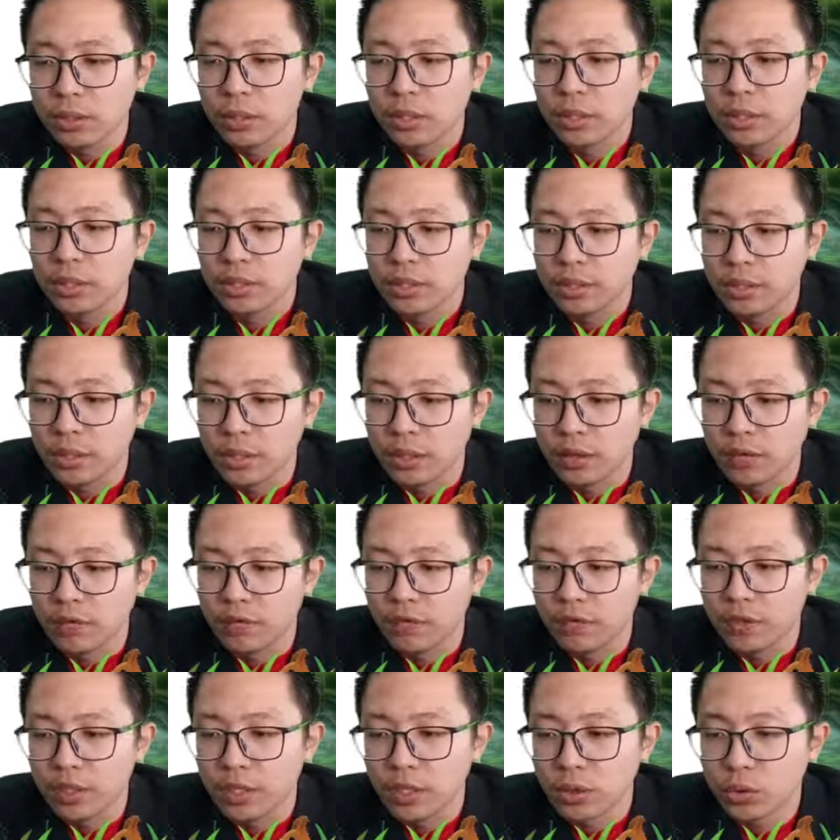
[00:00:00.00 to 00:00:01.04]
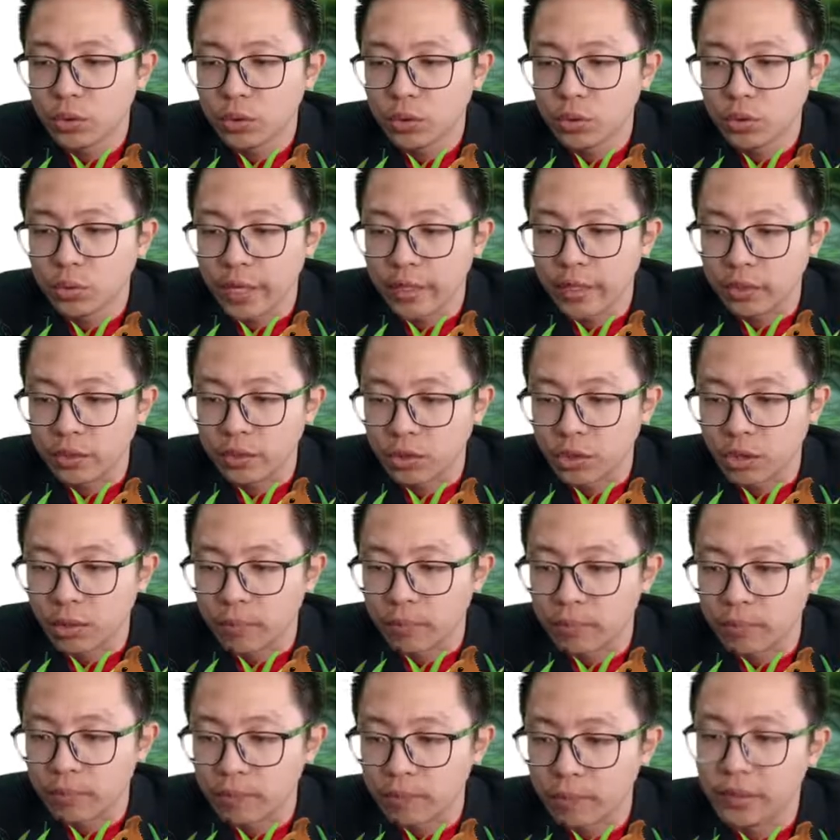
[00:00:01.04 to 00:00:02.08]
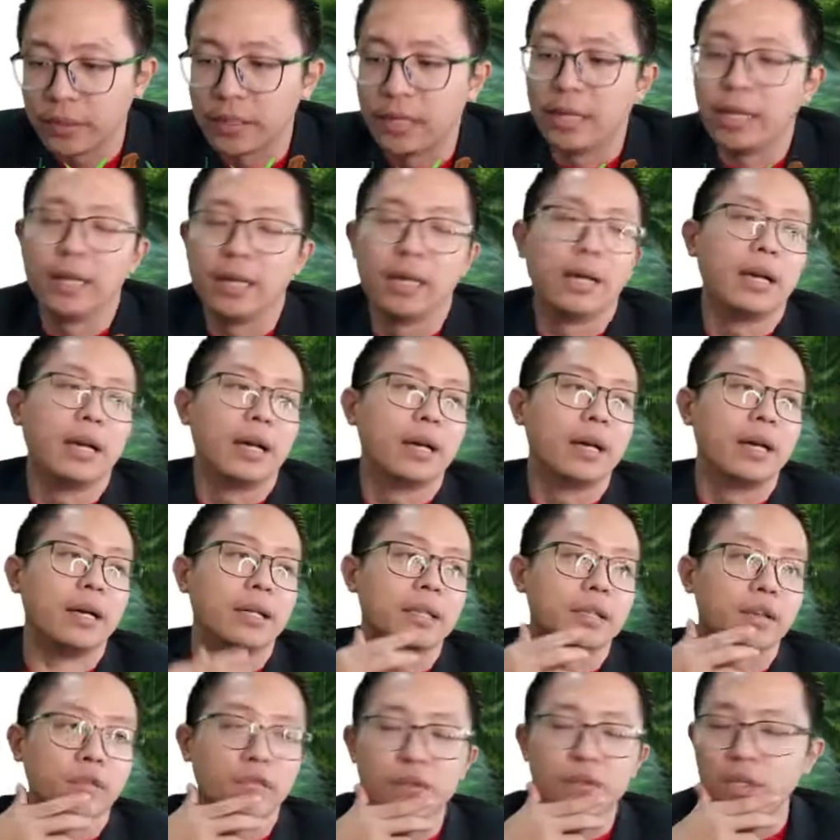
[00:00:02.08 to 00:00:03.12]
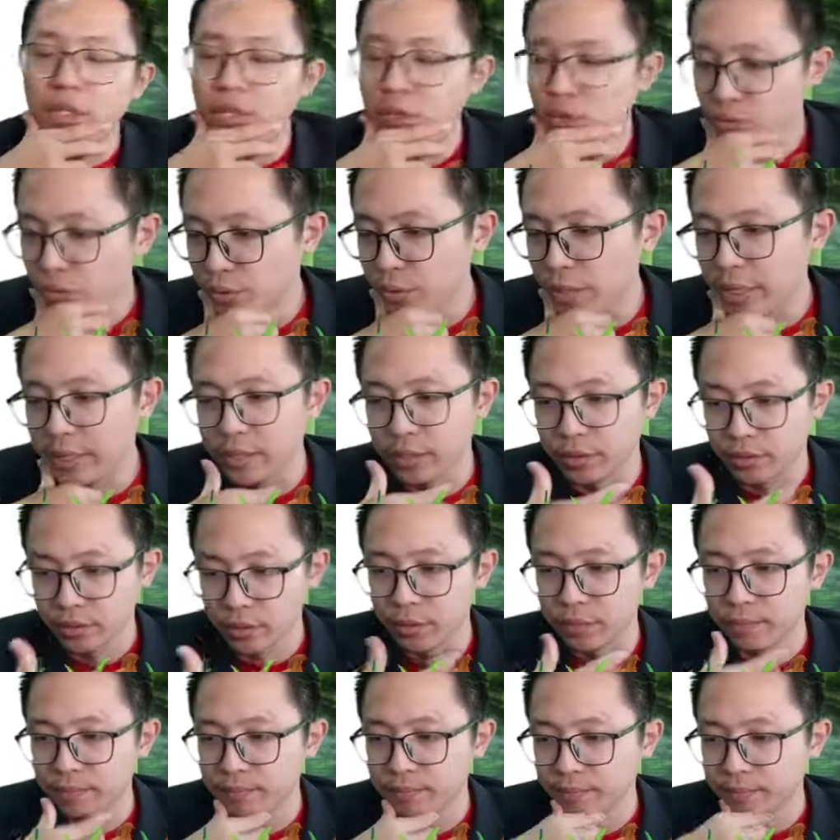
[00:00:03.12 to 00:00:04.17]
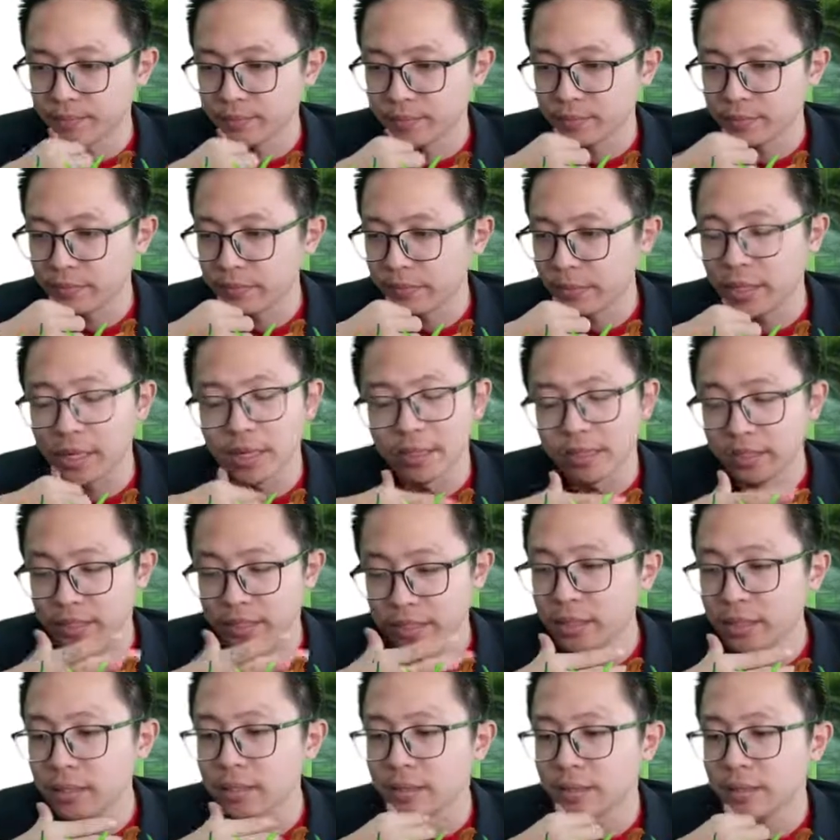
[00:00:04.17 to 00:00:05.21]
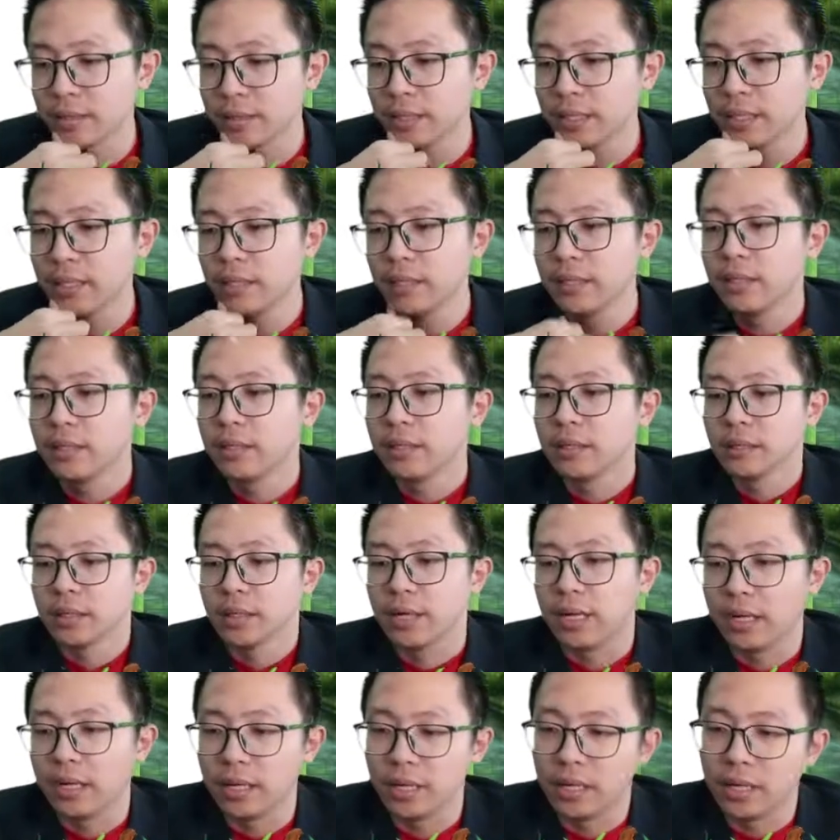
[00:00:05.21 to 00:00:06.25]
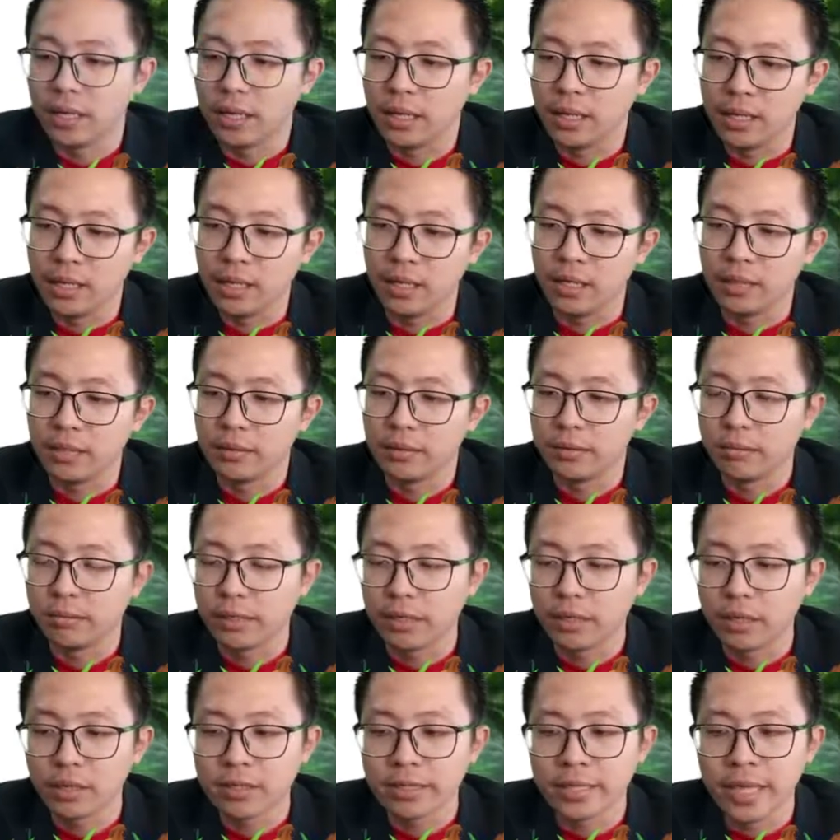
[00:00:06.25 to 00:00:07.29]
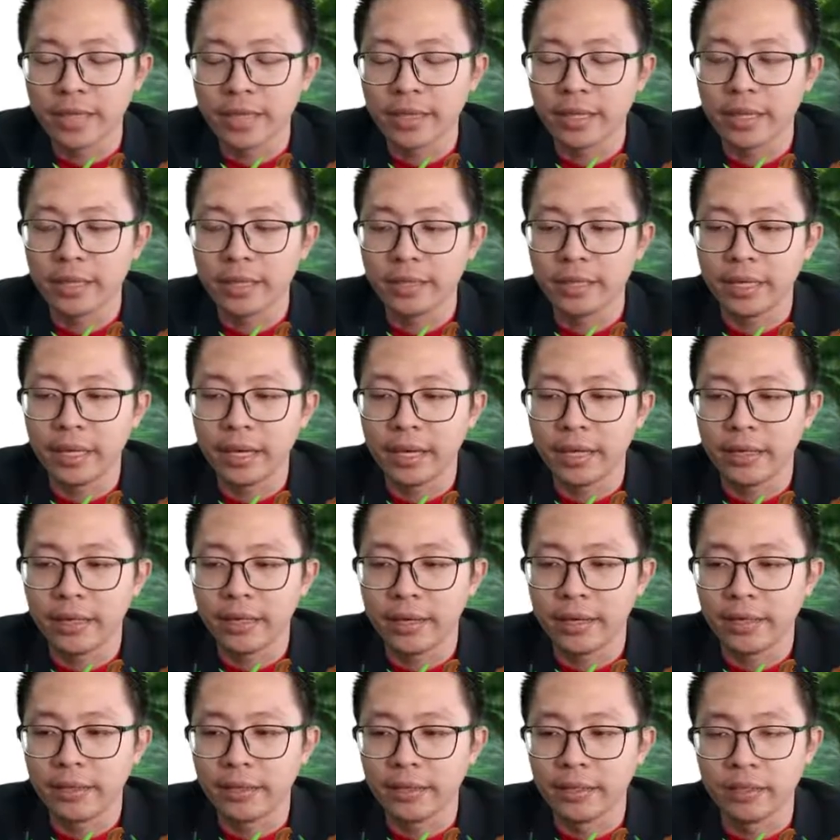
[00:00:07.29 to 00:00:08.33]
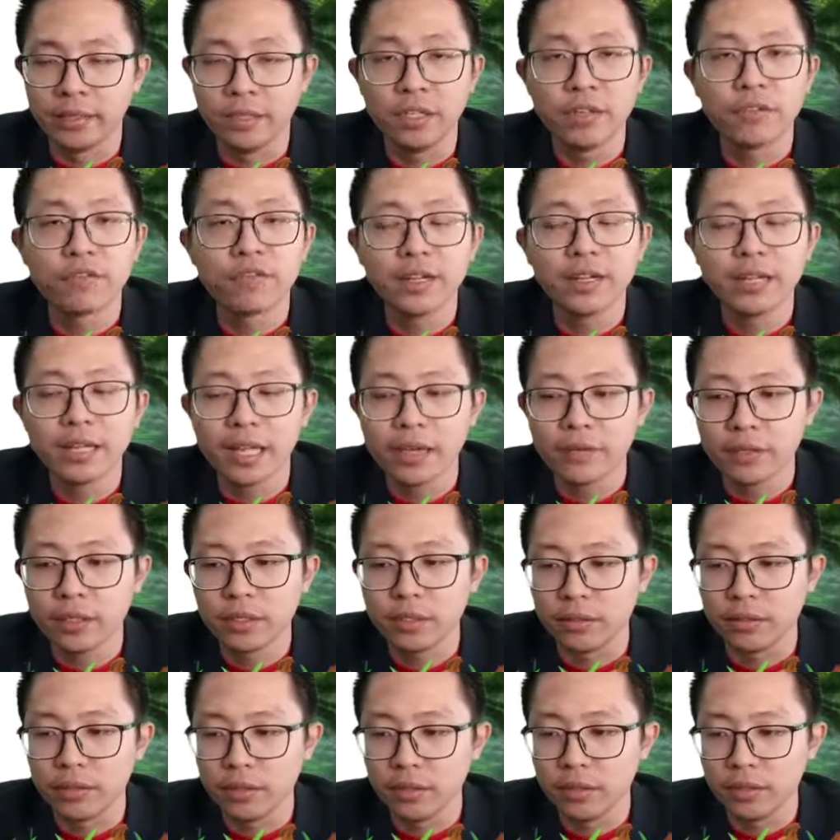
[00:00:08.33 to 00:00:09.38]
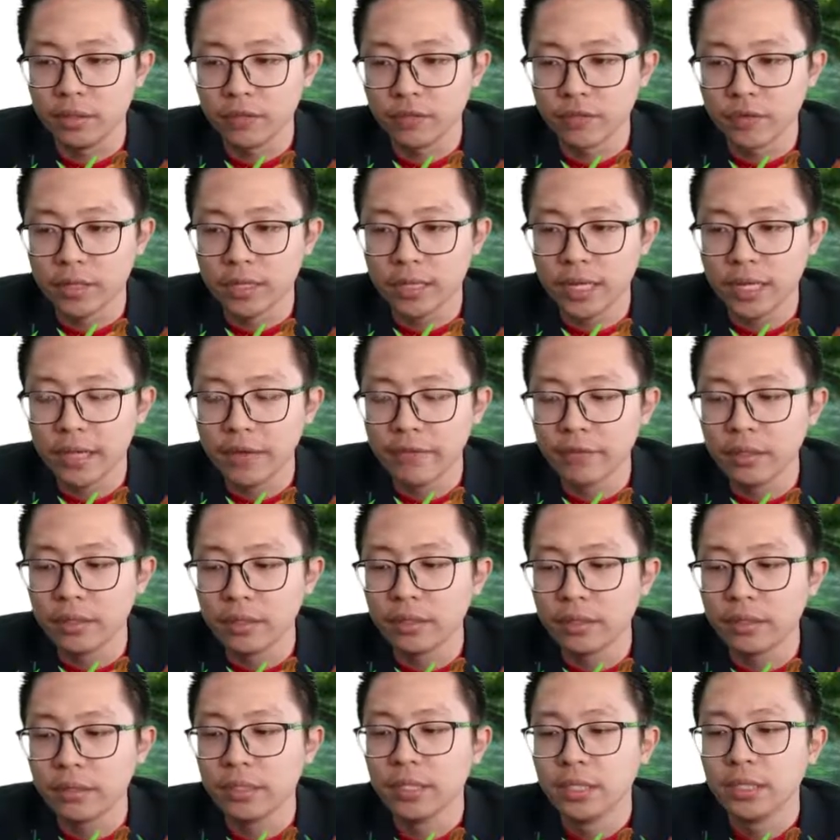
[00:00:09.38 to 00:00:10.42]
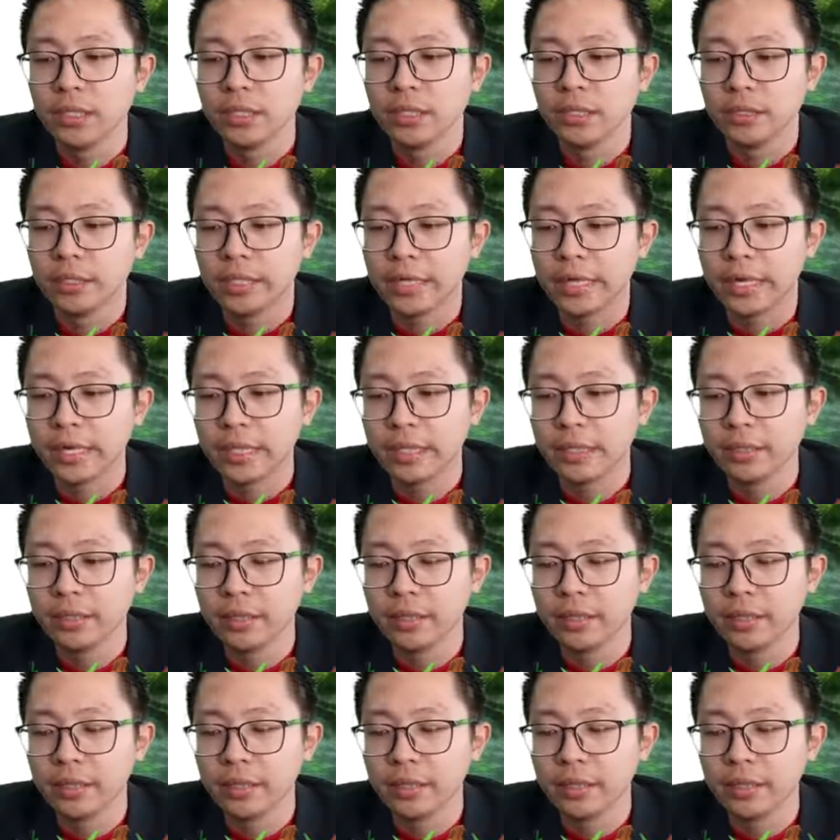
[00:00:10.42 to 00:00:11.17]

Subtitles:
the V2 at the top. The V2 at the top. That's it. Yeah. Because they are at the different level. If different level, then